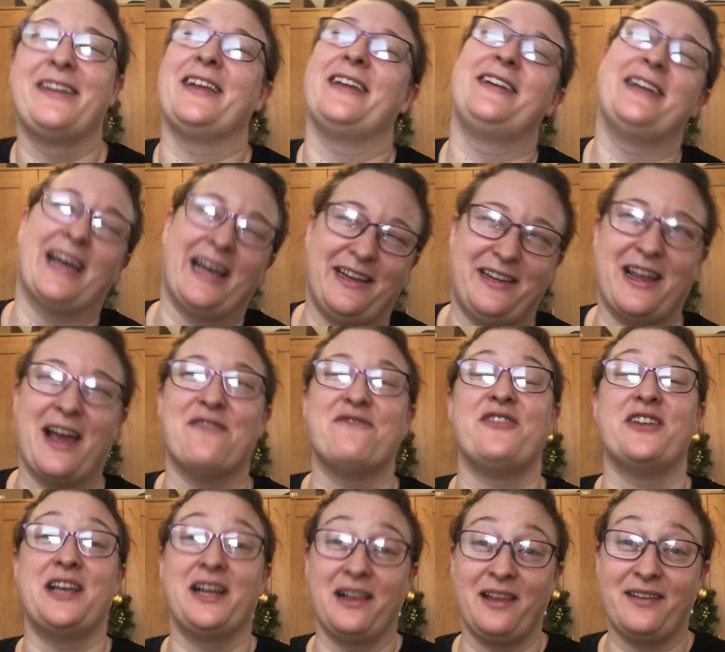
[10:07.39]
Okay, yeah,
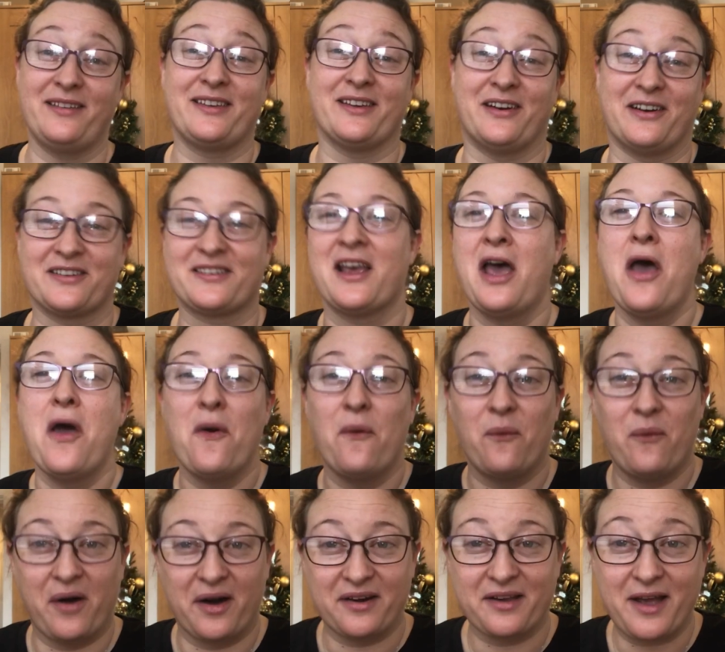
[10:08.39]
vanilla socks.
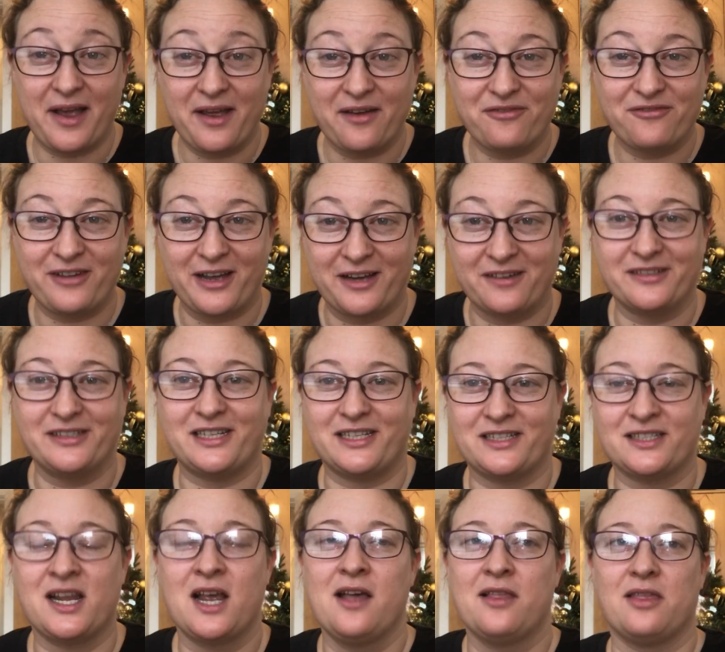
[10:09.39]
What I have found
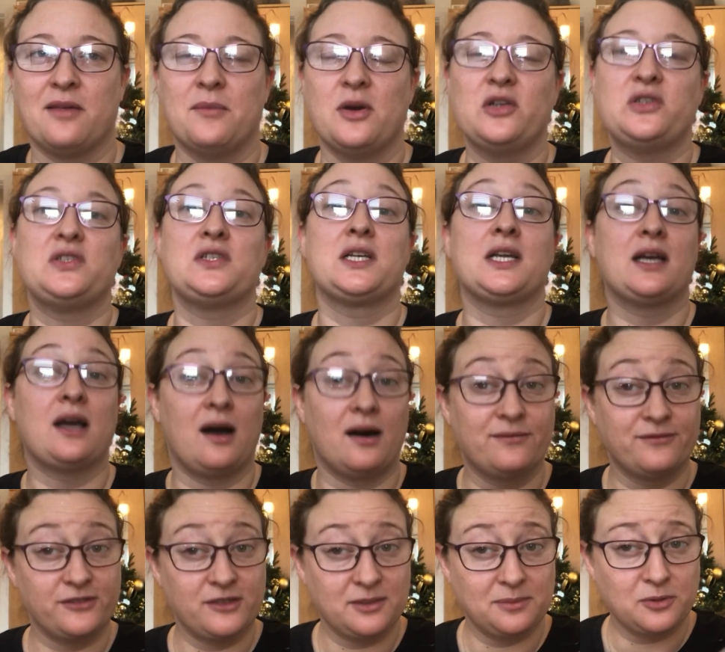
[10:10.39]
is the most
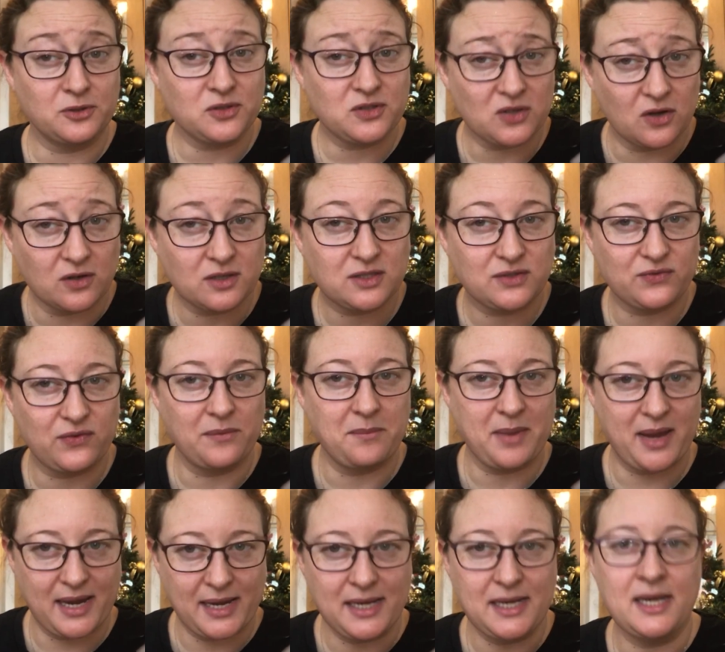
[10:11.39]
comfortable socks for
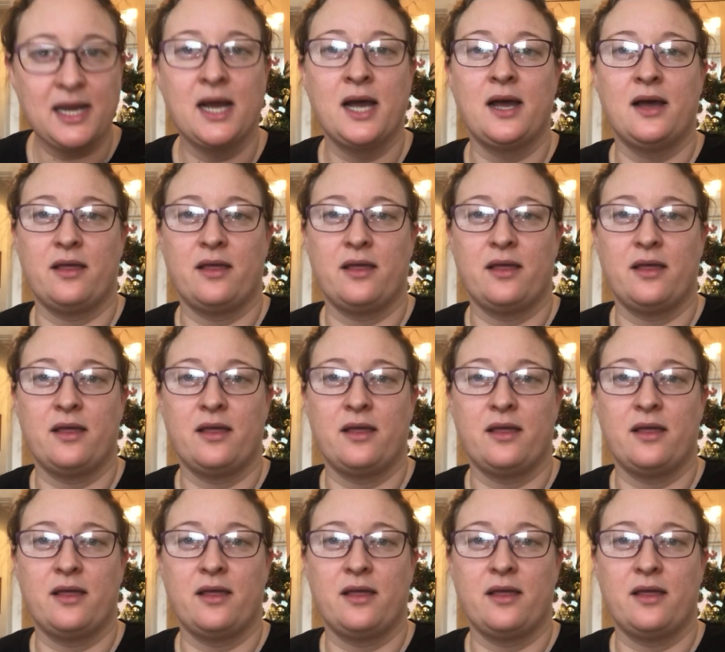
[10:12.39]
me